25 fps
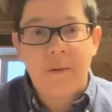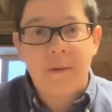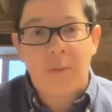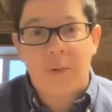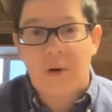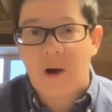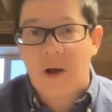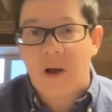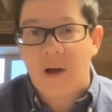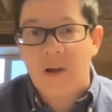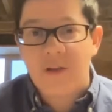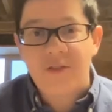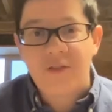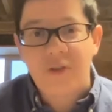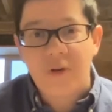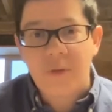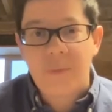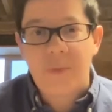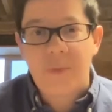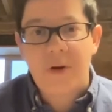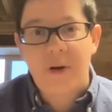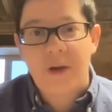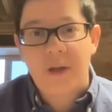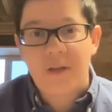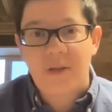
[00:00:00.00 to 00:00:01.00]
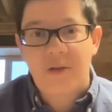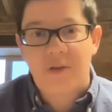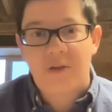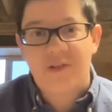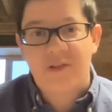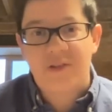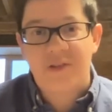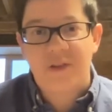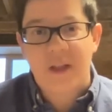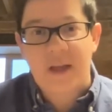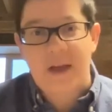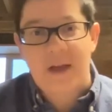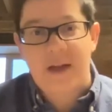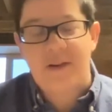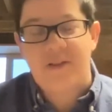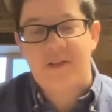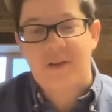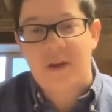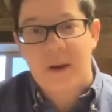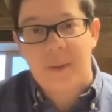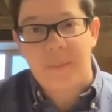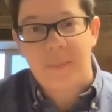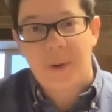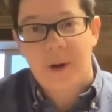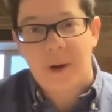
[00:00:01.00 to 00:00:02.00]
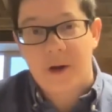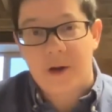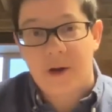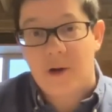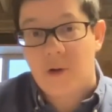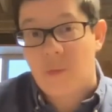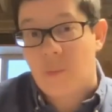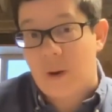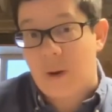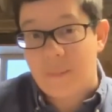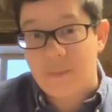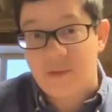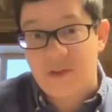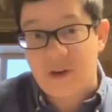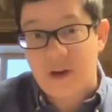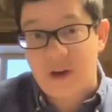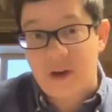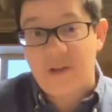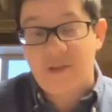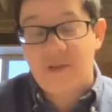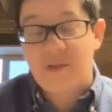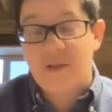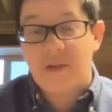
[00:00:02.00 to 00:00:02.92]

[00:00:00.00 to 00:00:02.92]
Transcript: We're also putting those slides up on our website,